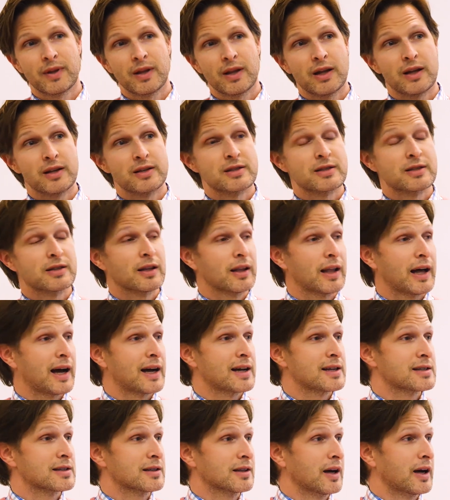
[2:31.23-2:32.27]
It's the
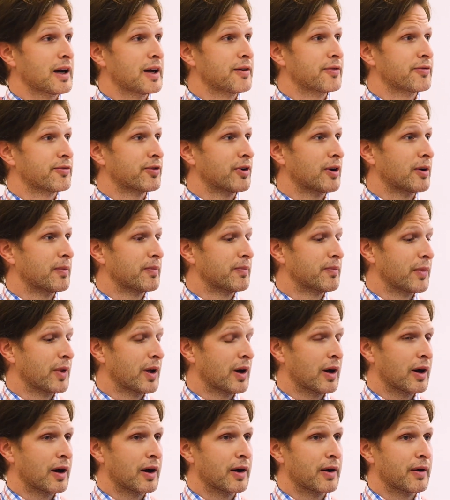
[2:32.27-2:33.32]
last line from
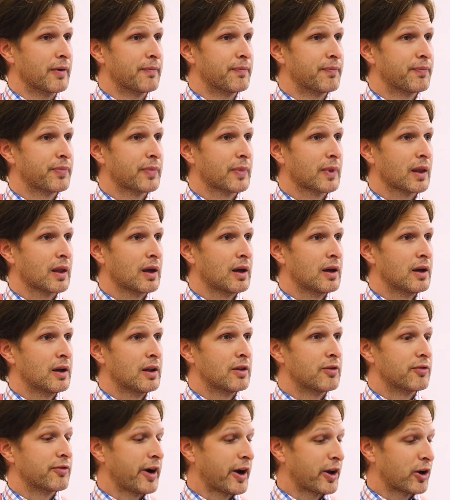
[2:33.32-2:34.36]

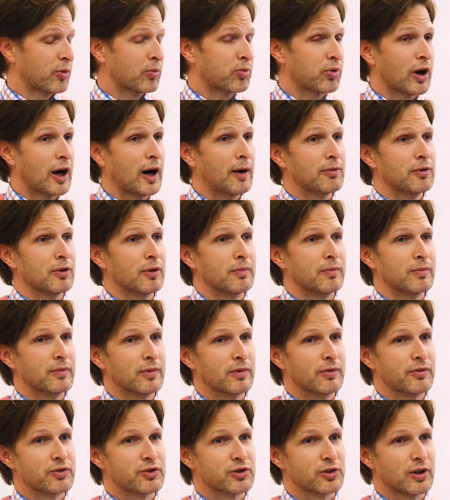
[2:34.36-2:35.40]
Final Problem
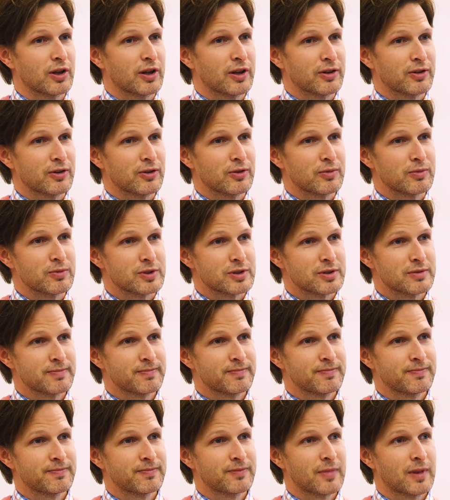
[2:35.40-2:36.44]
of Sherlock Holmes.
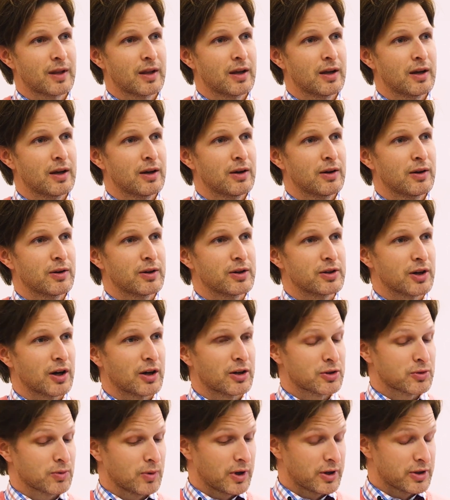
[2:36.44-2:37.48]
And
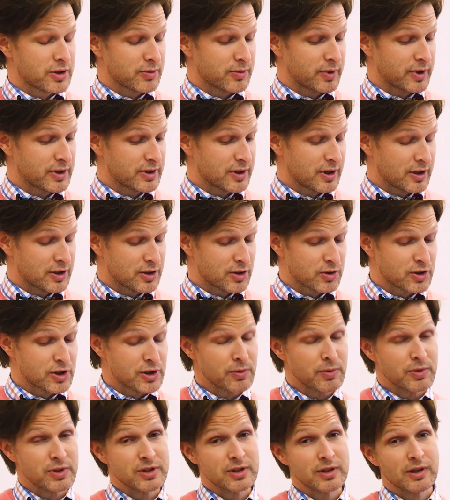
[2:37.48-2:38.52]
Dr. Watson writes that. So she
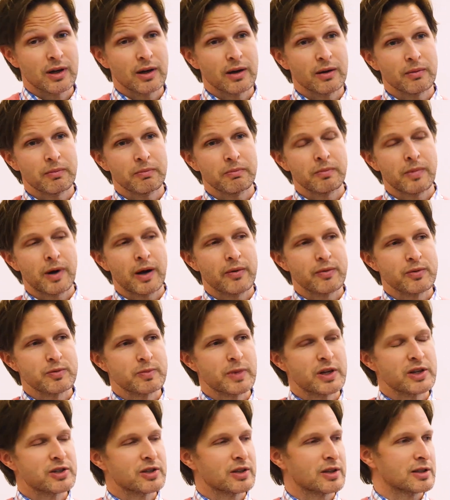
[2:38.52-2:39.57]
was, I was
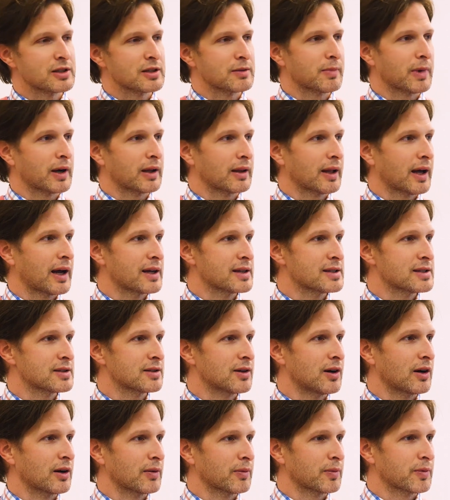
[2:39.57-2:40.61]
mentioning this in my last
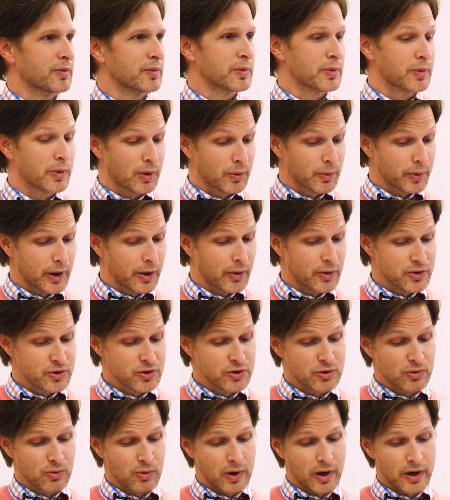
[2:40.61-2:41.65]
talk, we always
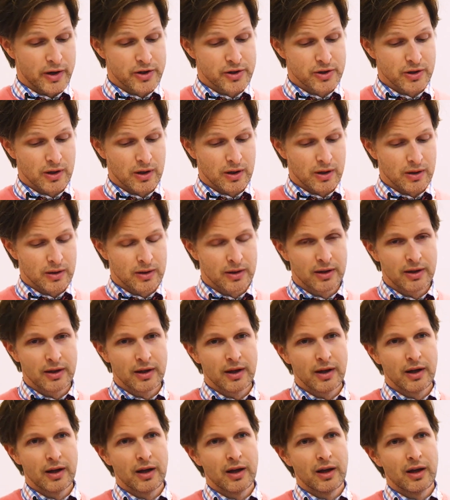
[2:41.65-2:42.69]
used to watch
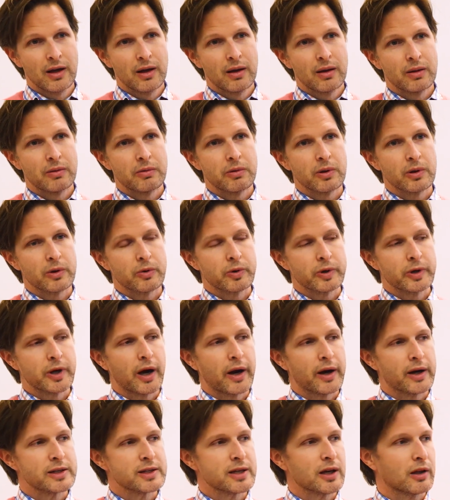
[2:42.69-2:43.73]
the
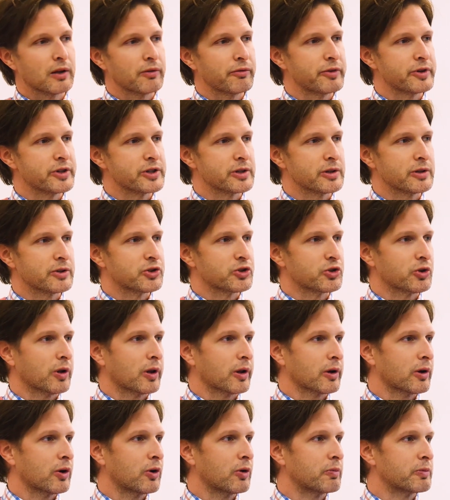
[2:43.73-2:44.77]
Granada television
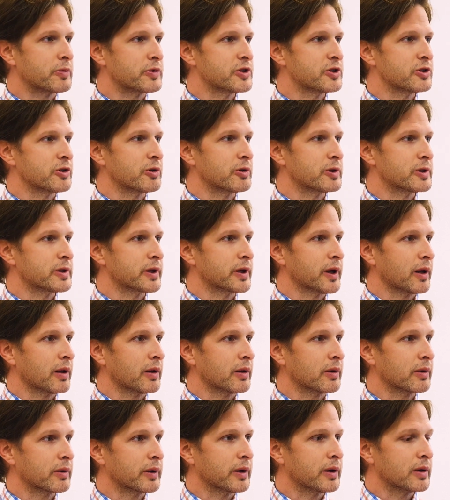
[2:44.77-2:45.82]
Sherlock Holmes shows
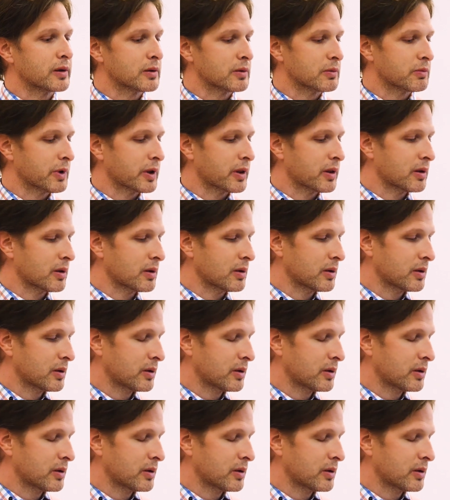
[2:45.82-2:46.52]
together, and with,